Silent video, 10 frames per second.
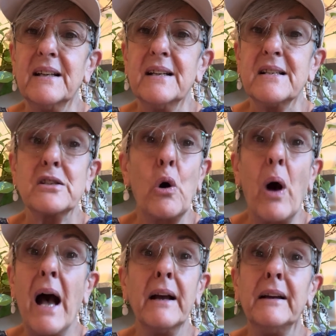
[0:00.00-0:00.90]
So
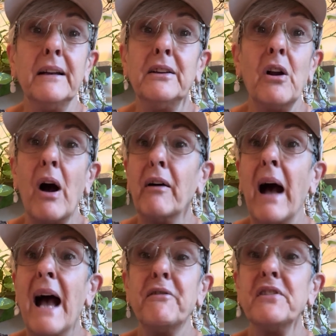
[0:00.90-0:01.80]

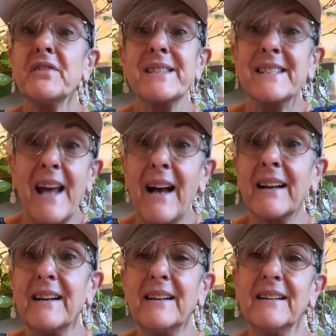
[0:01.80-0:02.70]
I feel
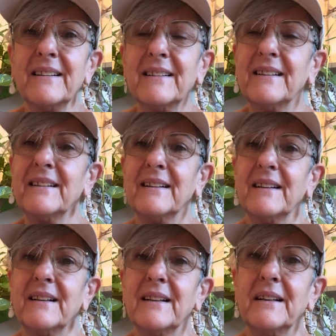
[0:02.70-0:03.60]
stuck
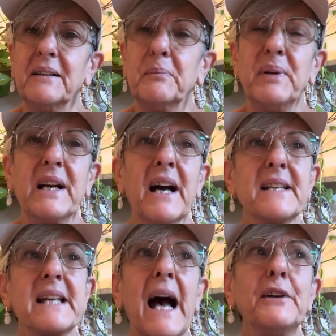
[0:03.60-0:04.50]

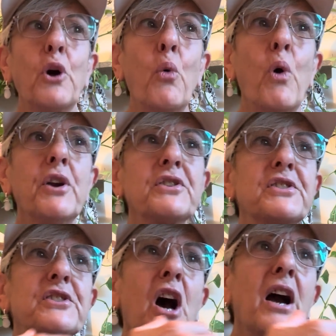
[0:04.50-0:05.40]
because I don't want to
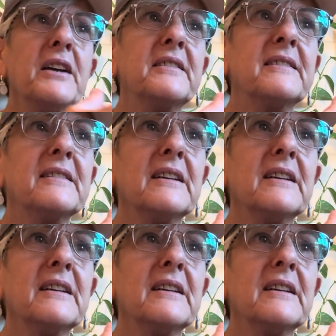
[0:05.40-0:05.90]
start